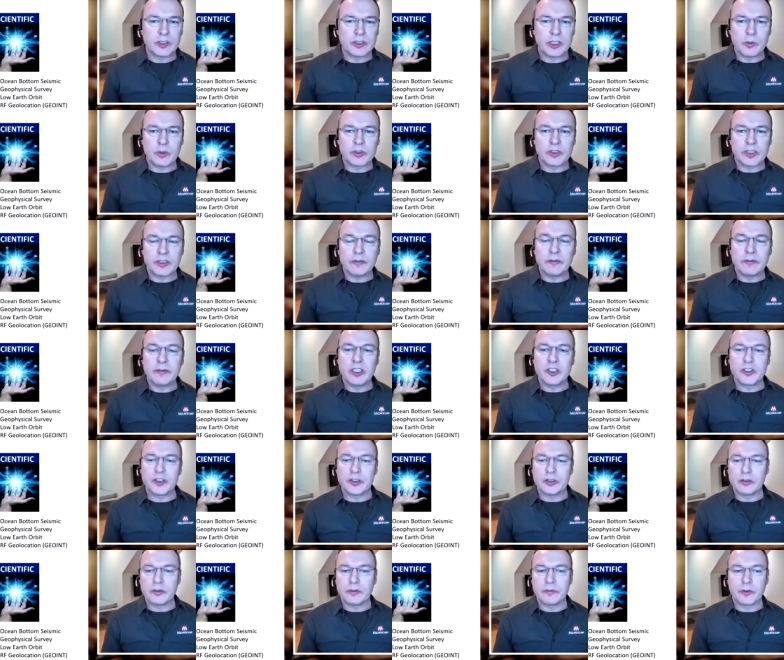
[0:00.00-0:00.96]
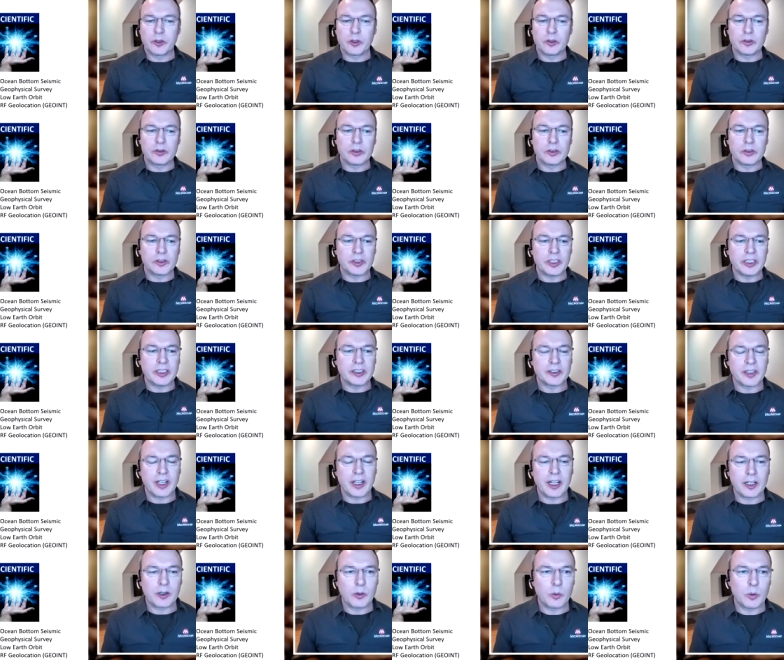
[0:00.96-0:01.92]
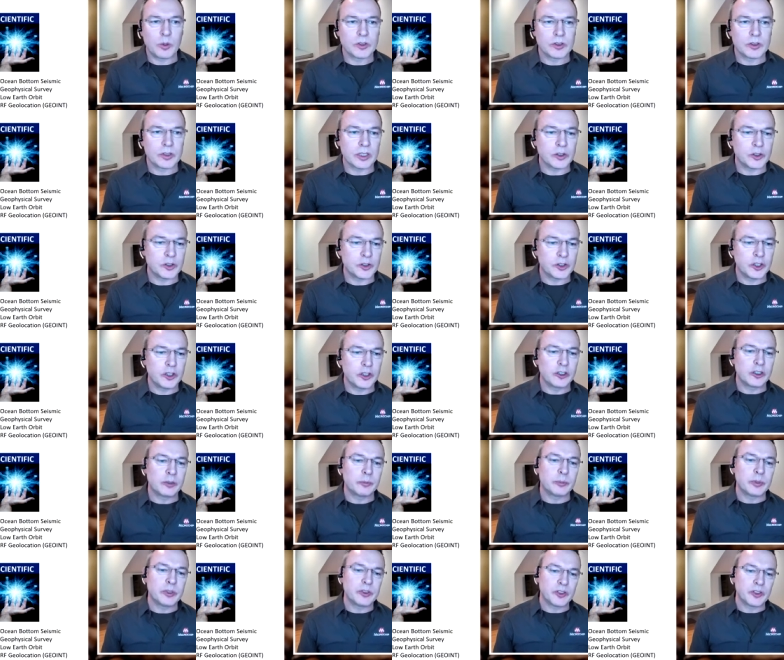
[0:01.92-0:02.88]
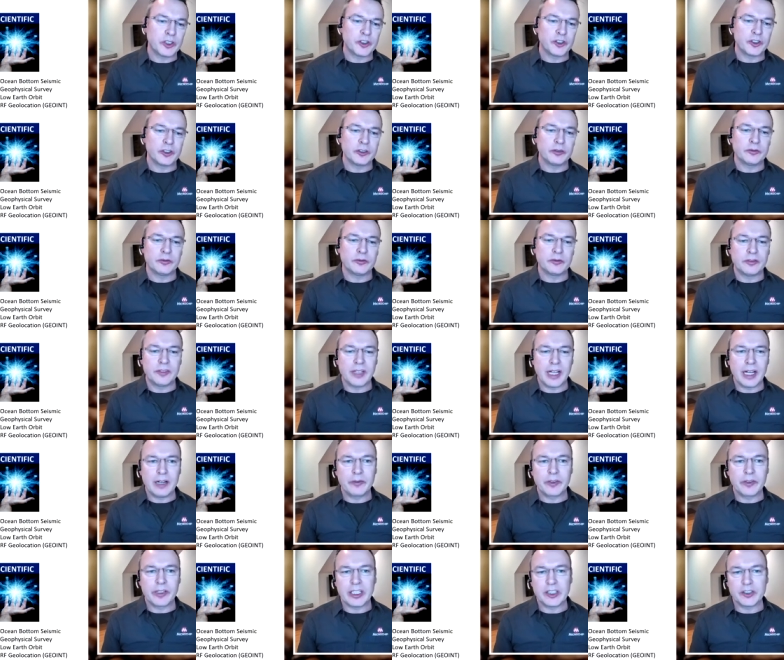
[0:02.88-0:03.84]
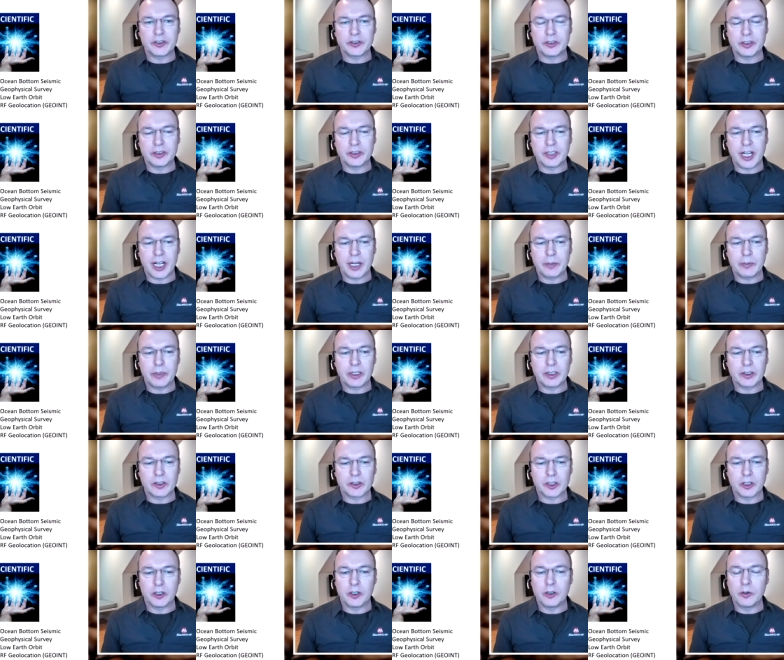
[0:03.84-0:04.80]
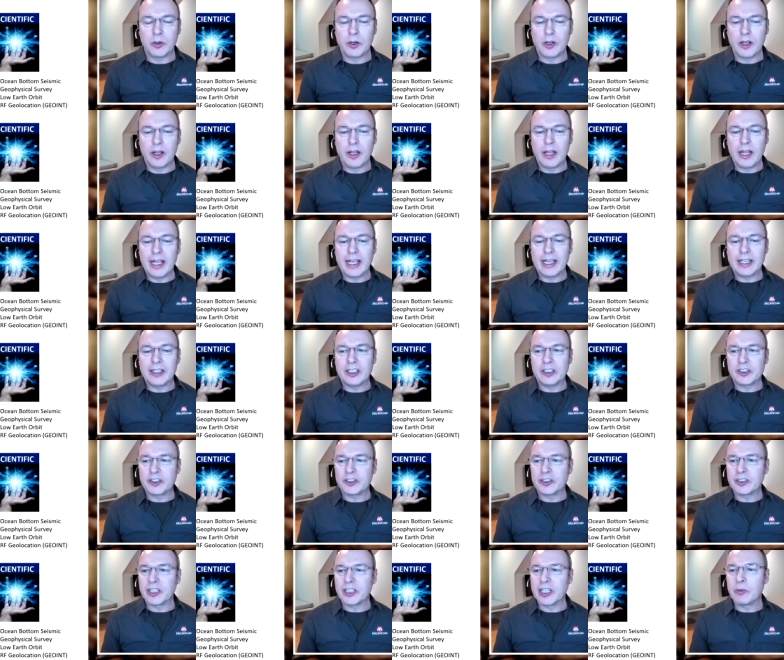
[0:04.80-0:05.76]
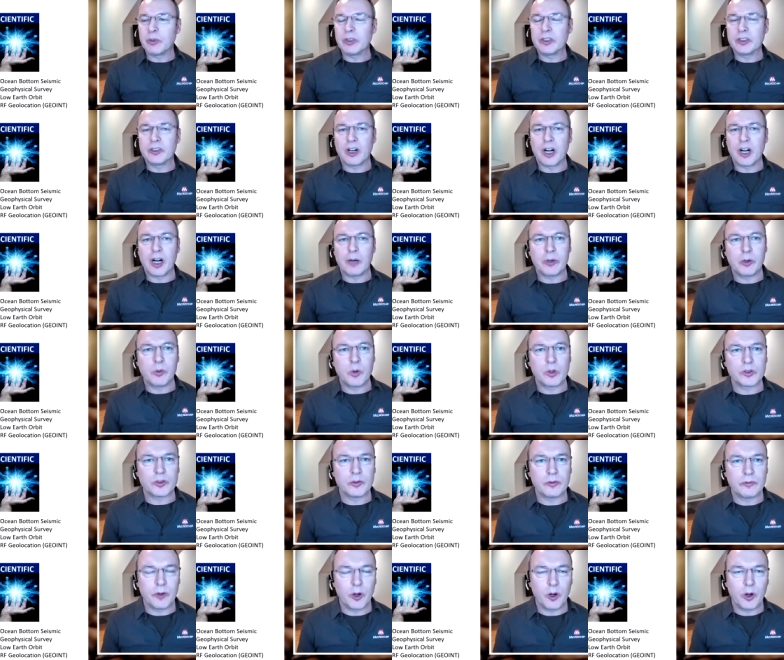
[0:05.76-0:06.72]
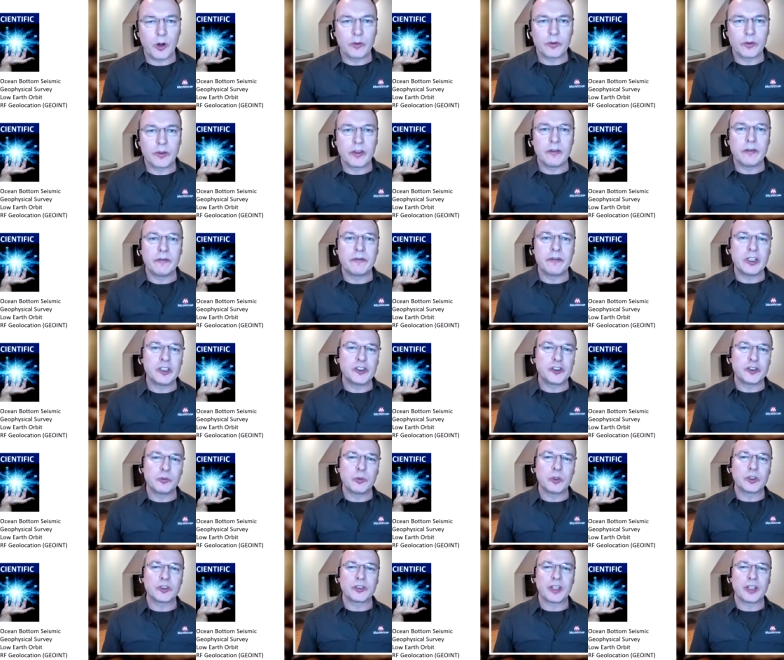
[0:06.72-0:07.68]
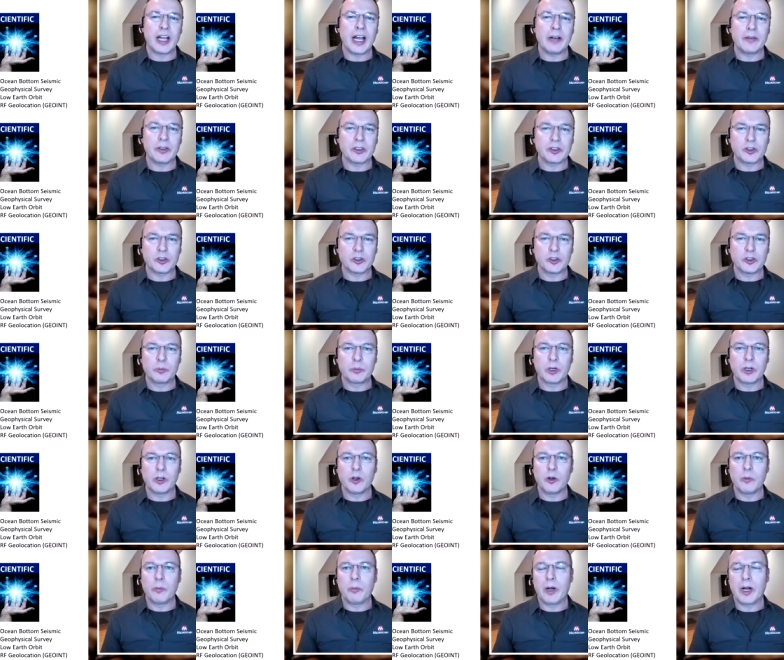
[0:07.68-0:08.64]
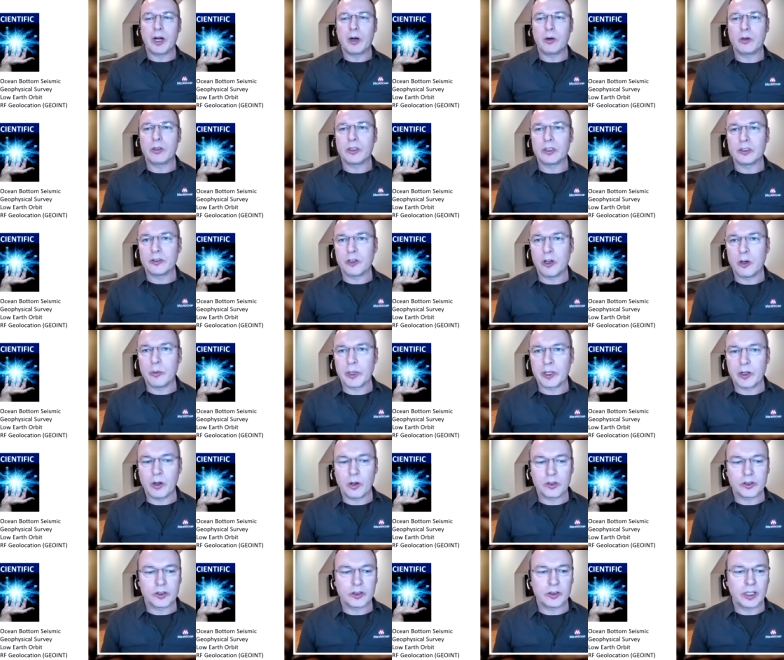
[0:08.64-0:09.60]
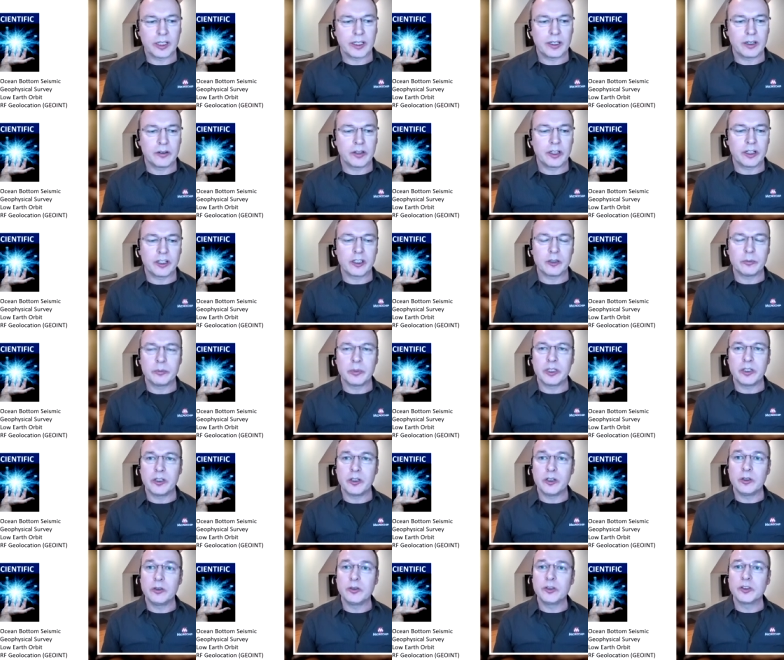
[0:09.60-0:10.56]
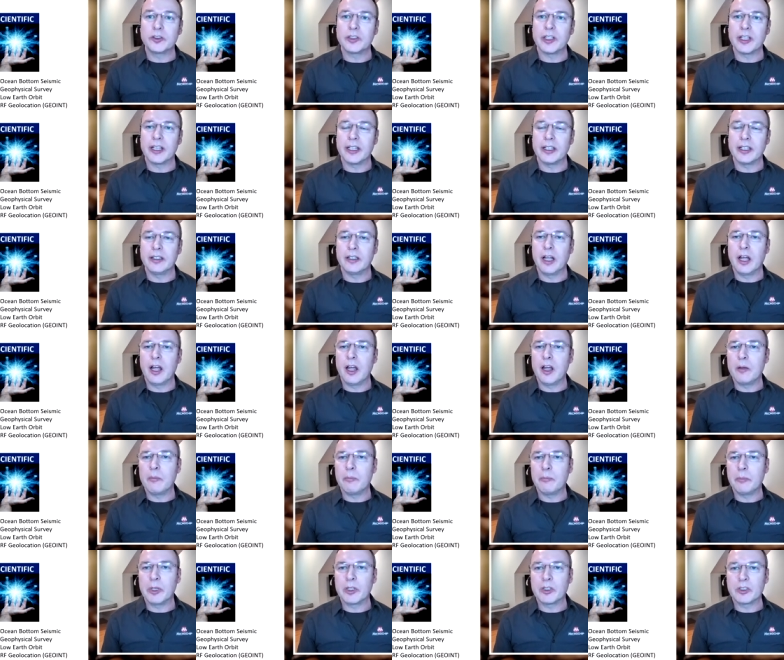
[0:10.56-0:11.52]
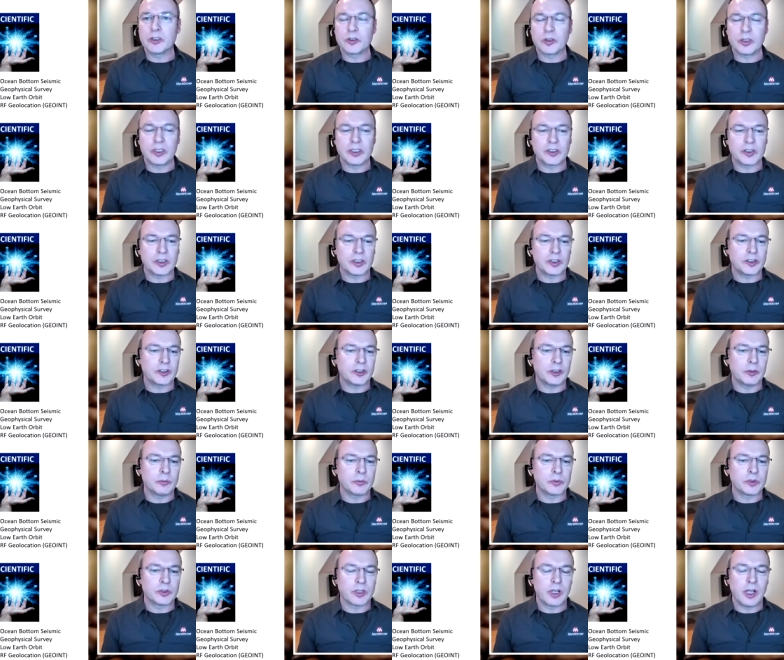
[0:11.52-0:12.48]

was envisioned for CSAC was assured position navigation and timing. So initially, when DARPA was involved, the vision was to have a super low powered atomic oscillator that could be used in military systems